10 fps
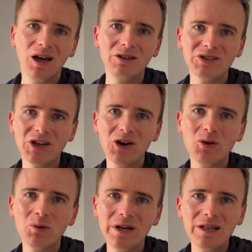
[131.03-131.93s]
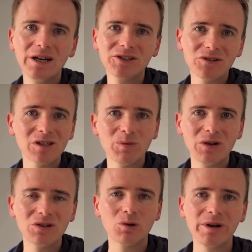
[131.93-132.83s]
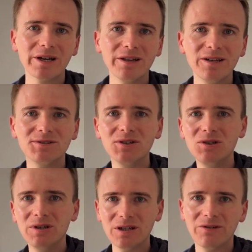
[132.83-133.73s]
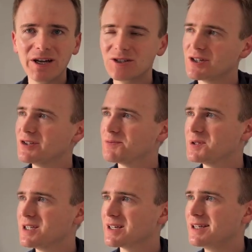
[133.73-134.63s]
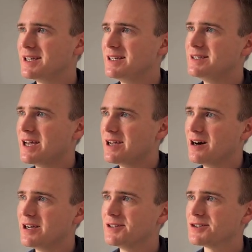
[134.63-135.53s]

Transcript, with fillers: So we like to respond quickly to new innovations, particularly in AI.